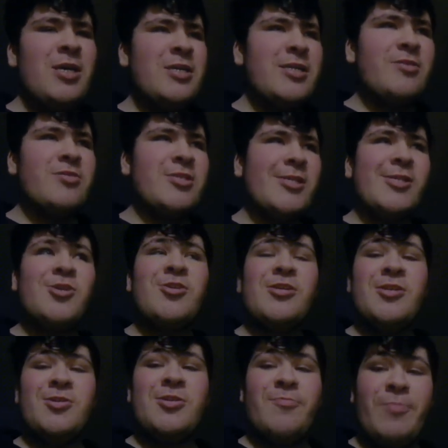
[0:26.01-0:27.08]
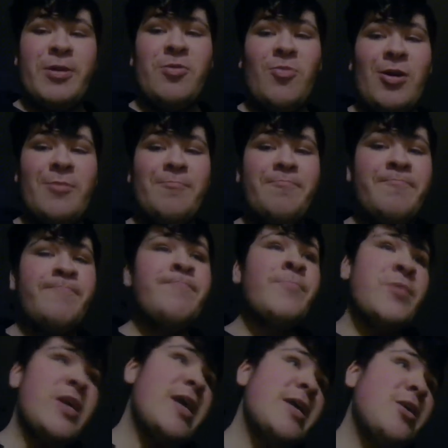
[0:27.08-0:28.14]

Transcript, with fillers: Seriously, you could use a better one. And